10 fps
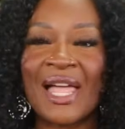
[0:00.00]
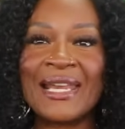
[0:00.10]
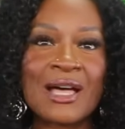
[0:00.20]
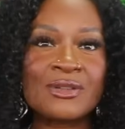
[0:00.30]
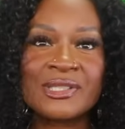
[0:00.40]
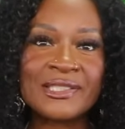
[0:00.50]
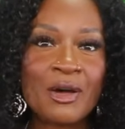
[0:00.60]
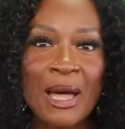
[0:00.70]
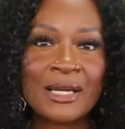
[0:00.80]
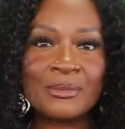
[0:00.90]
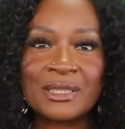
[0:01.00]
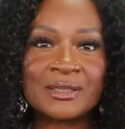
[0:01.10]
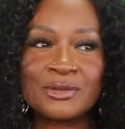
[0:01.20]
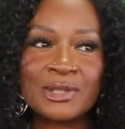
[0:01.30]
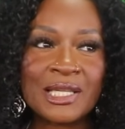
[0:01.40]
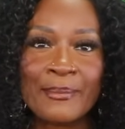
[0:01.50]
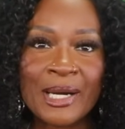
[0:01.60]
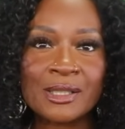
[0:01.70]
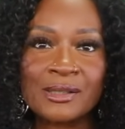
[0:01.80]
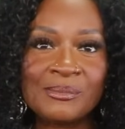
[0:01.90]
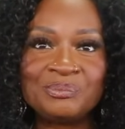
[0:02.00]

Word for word: And I don't see nobody with a Dooney and Burke.